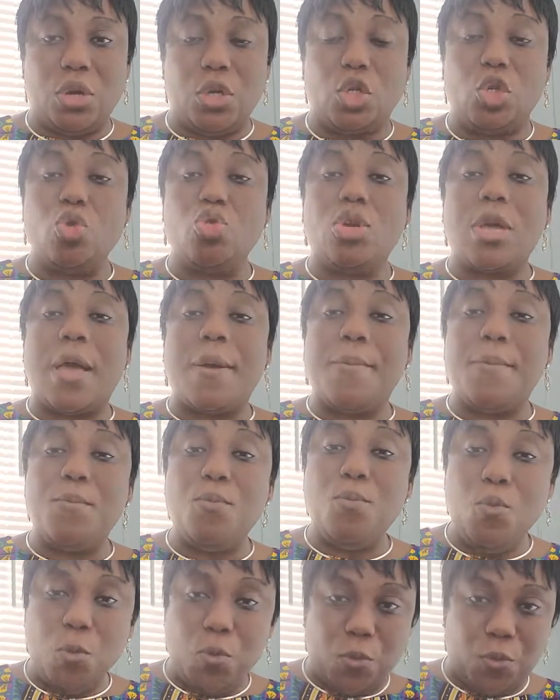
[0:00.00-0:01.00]
So you can
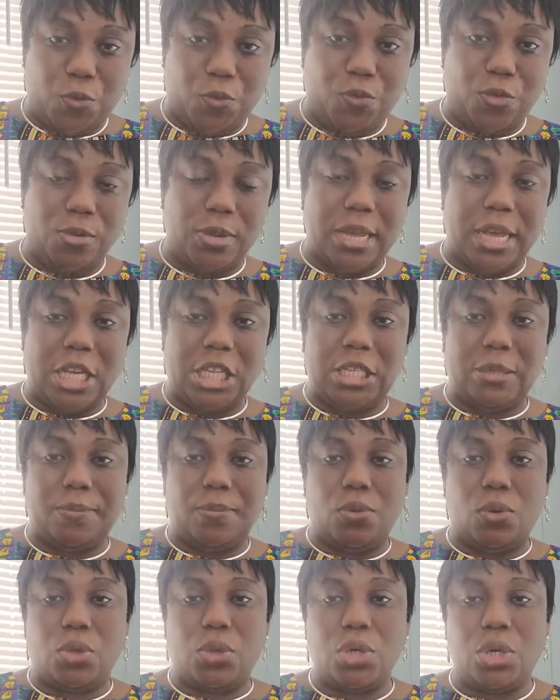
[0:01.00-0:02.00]
move from that
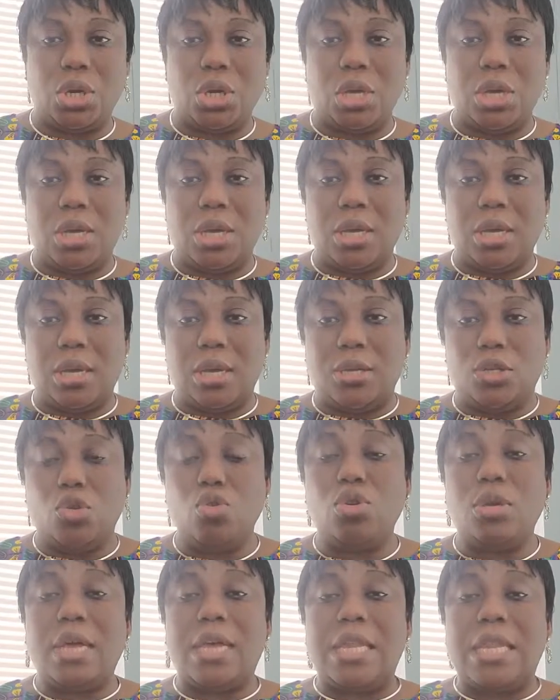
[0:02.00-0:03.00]
spot. So
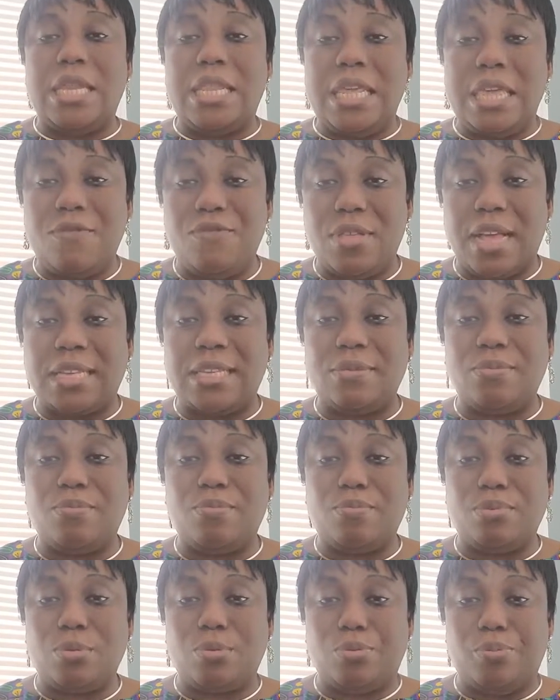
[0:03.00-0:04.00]
you can leave that
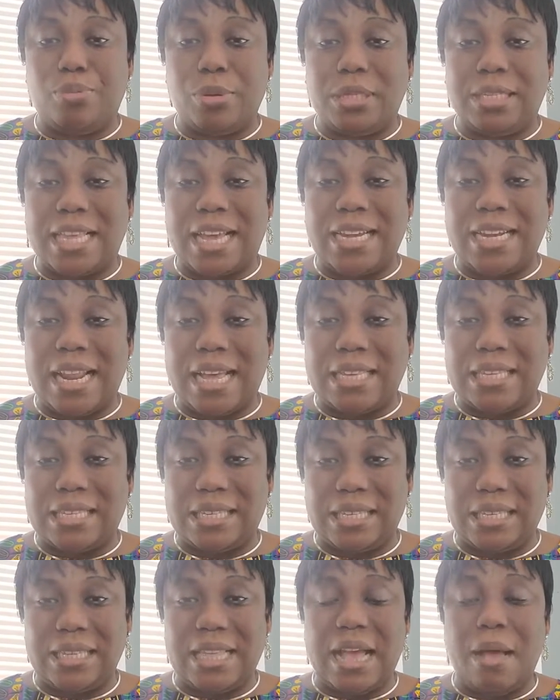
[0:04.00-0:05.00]

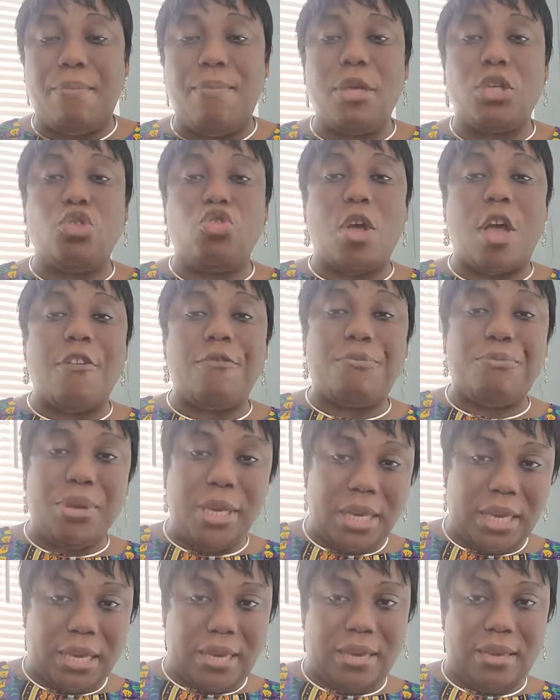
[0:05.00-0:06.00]
stagnancy, that place you have
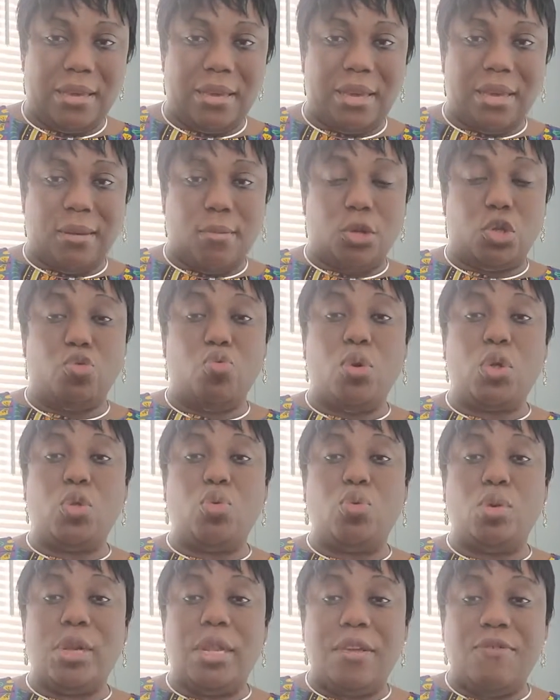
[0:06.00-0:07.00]
been. But you want
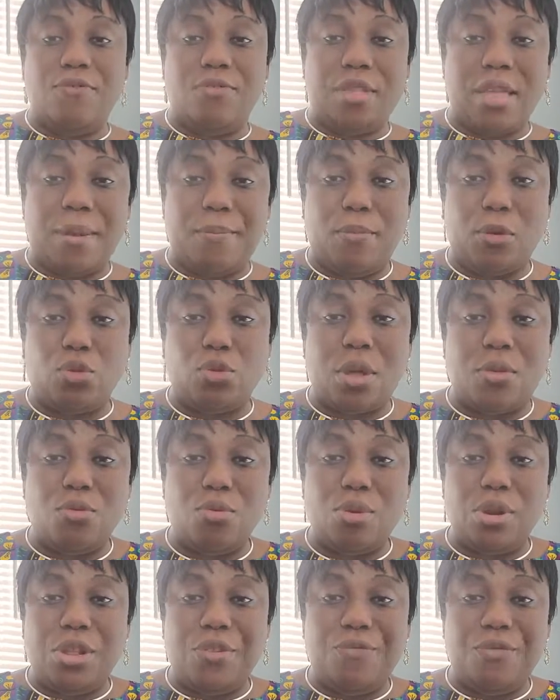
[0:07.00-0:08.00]
to live there, but you are
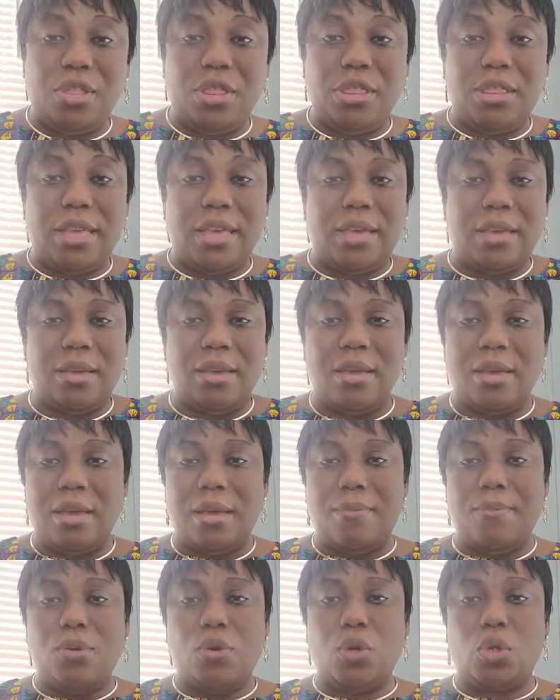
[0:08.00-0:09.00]
not living there
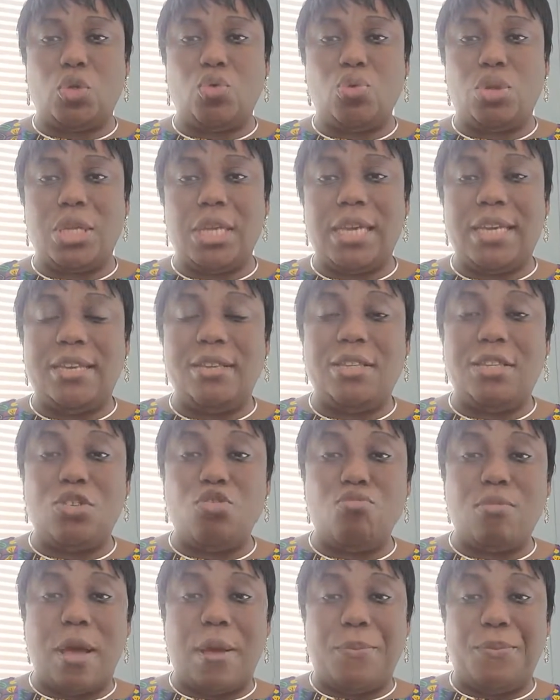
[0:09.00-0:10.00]
because you think it's a
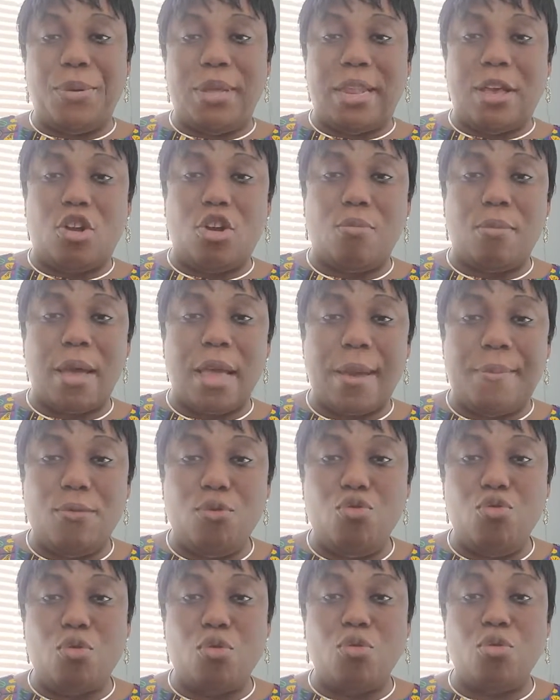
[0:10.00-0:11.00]
human being that come and help
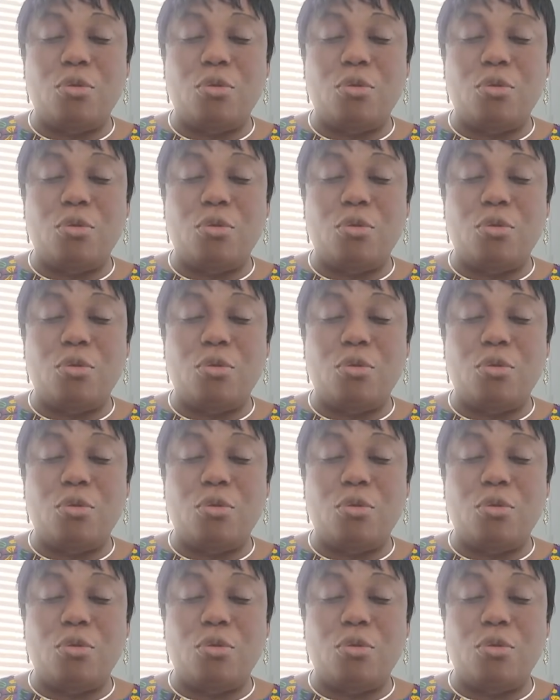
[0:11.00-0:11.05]
you.